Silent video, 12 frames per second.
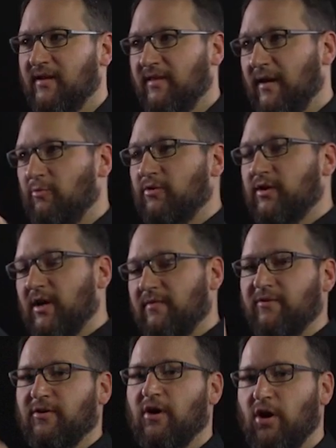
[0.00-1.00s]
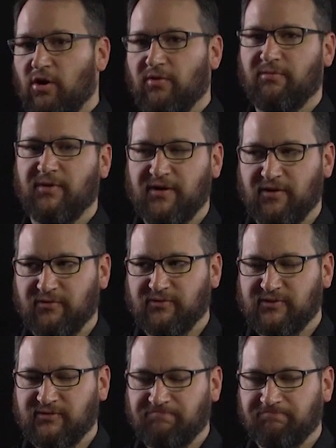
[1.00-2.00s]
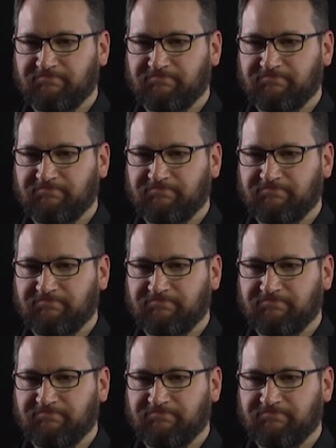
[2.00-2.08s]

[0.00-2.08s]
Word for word: that will cover all three nodes.